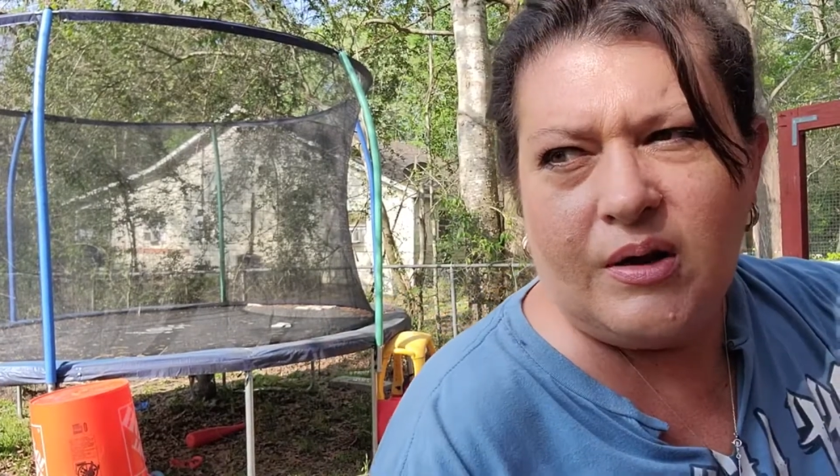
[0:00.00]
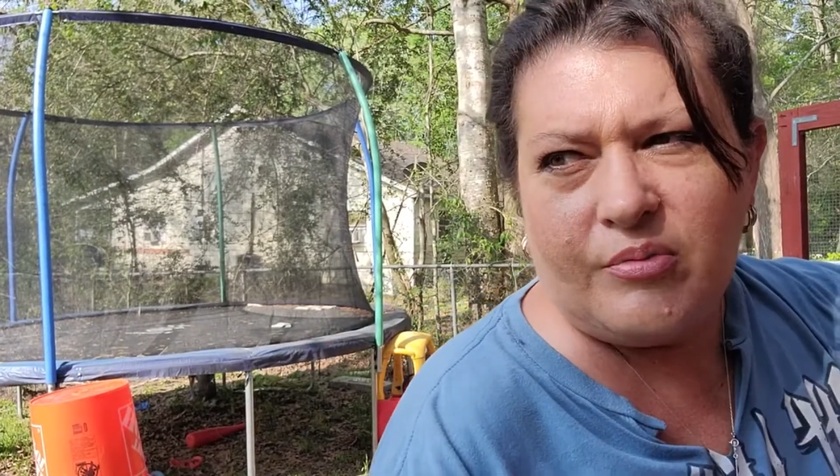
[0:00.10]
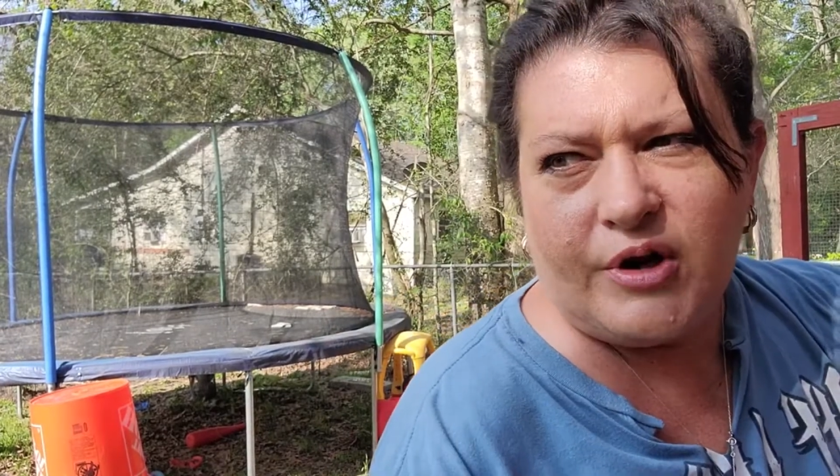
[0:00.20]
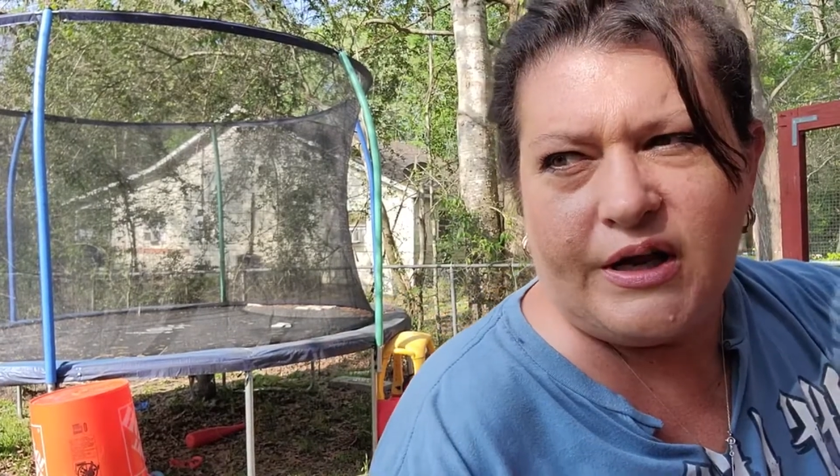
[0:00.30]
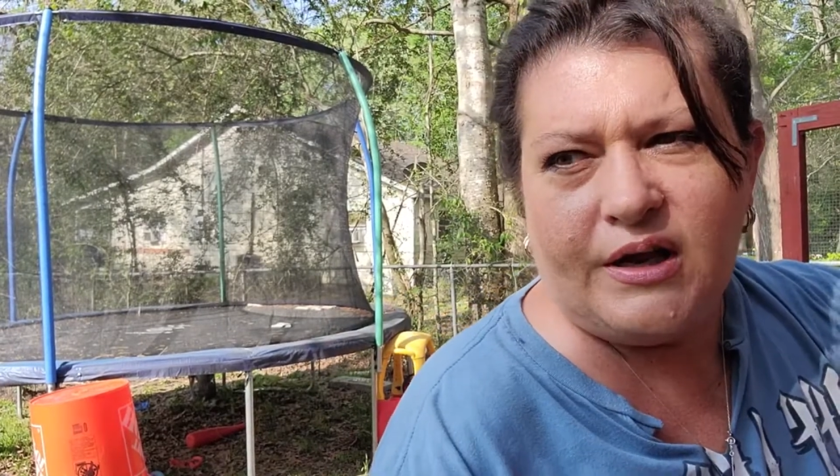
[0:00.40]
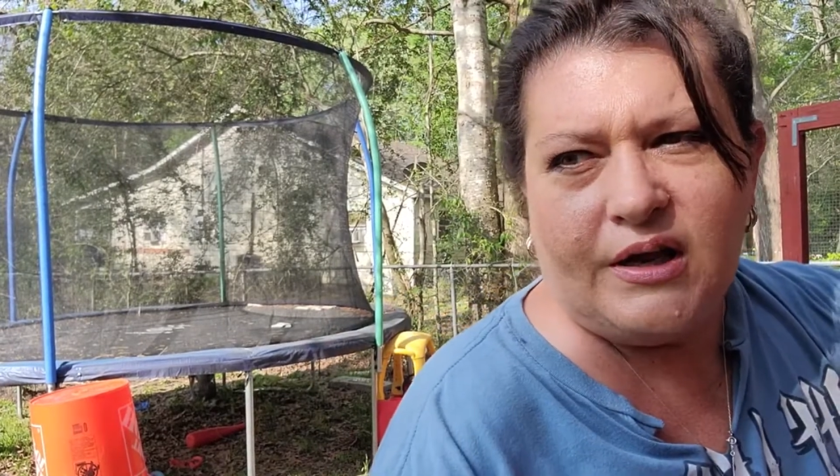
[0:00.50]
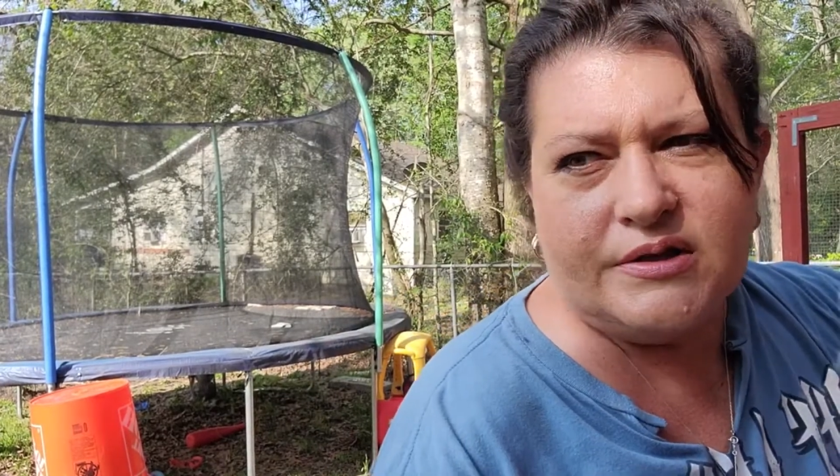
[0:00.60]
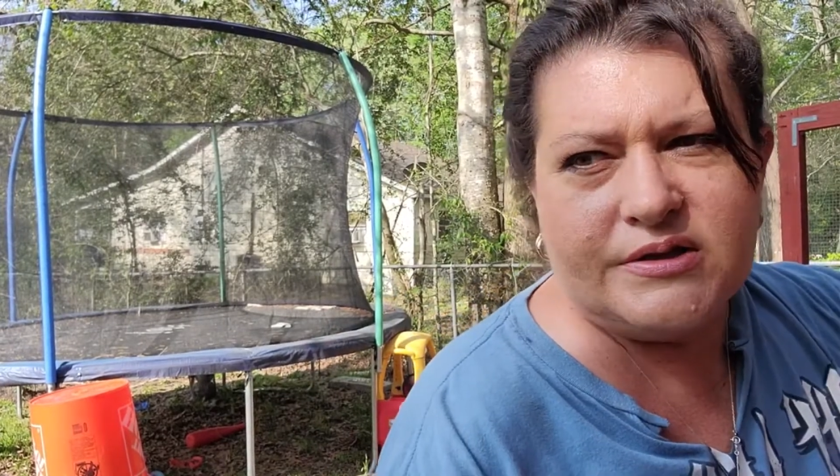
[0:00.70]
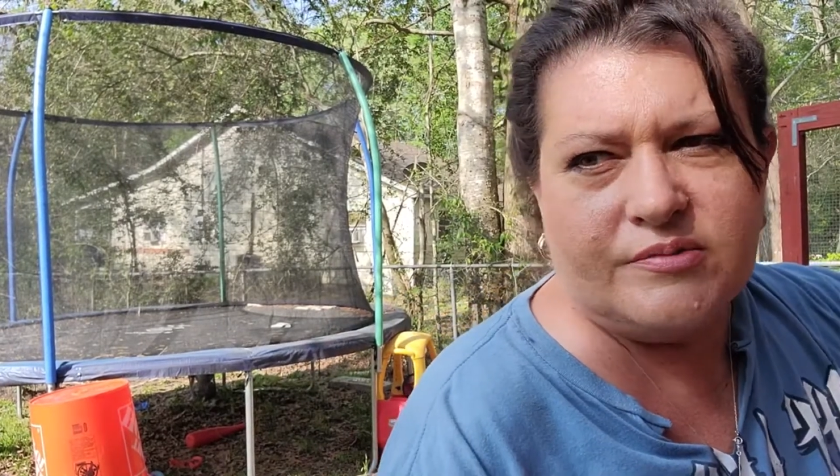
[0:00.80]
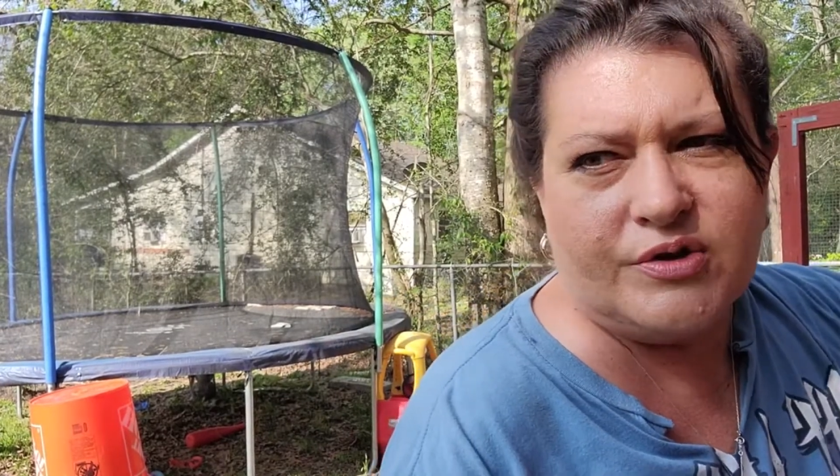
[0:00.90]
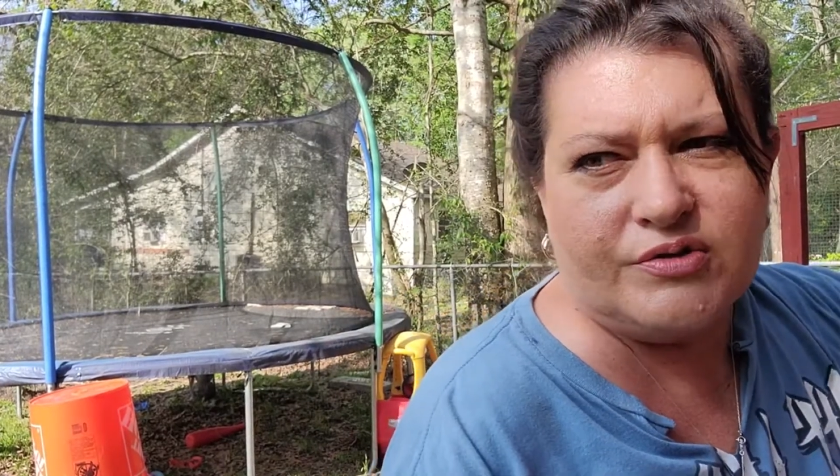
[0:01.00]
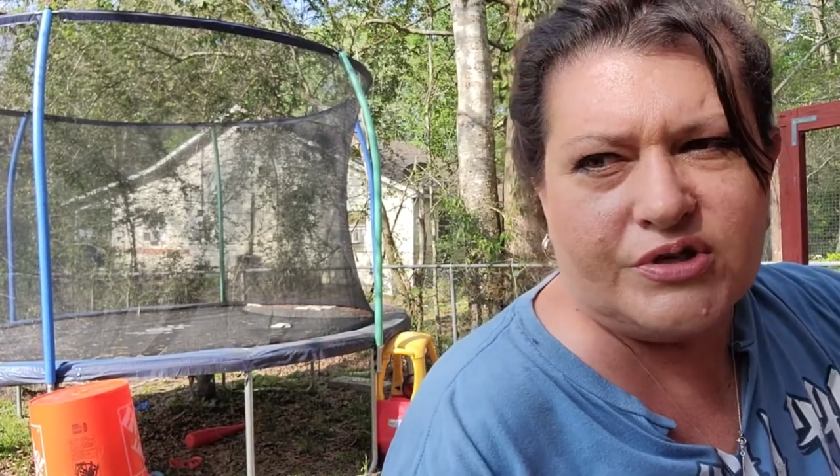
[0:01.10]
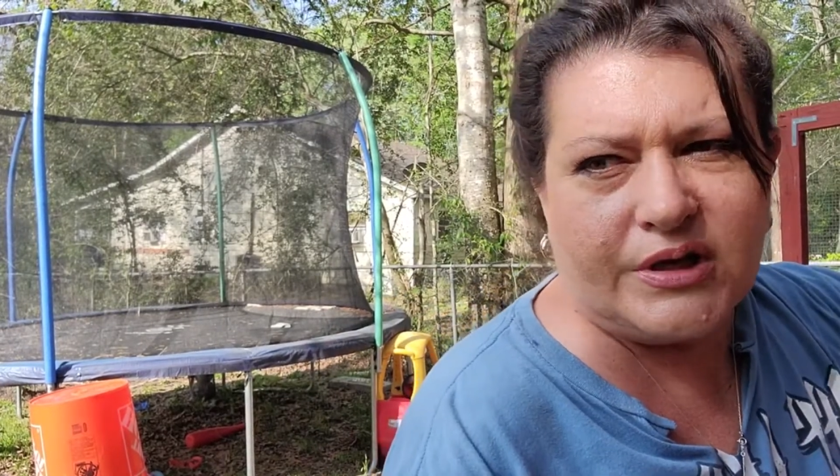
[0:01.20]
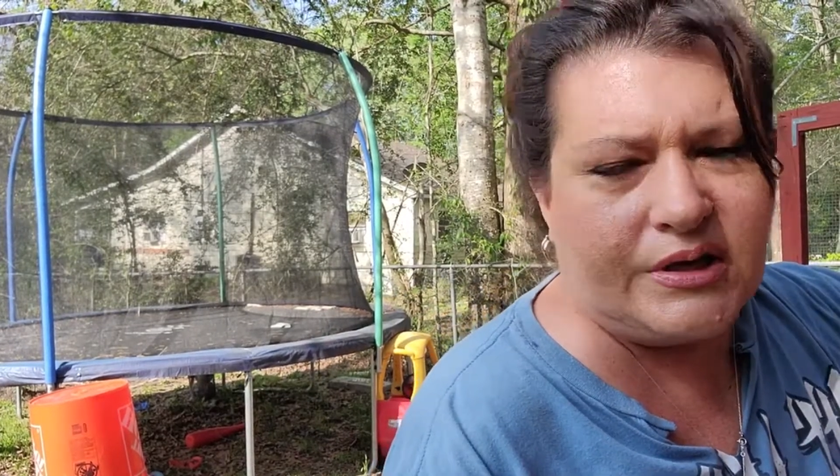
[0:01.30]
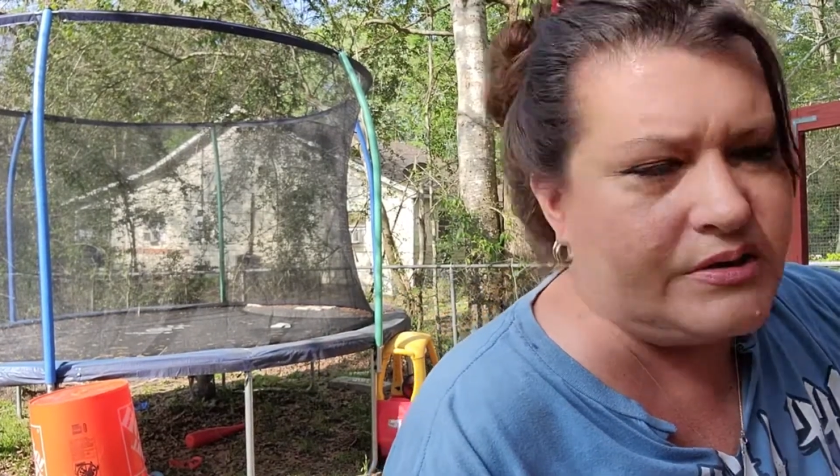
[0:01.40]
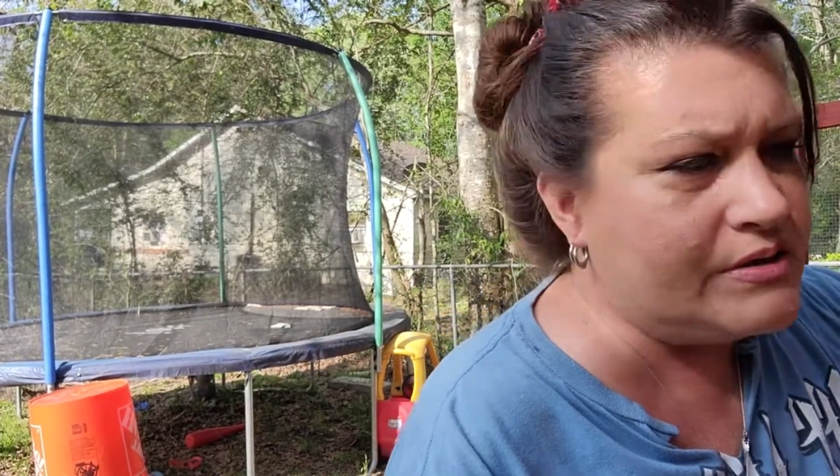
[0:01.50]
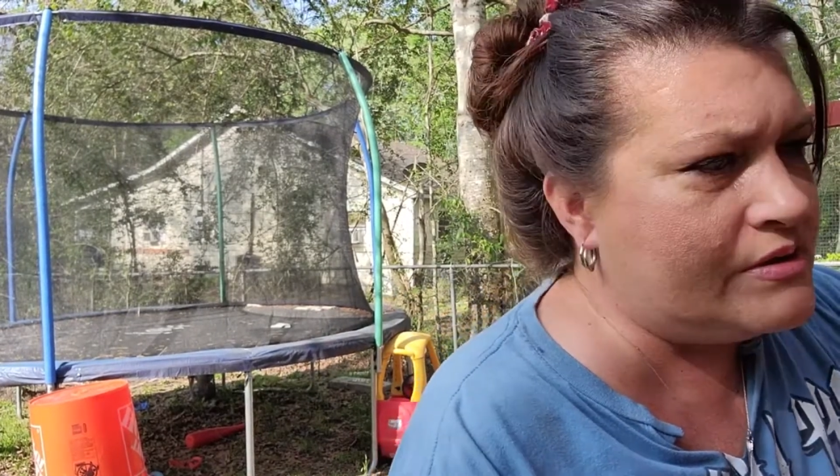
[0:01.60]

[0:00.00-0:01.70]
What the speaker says: bringing in some new chickens.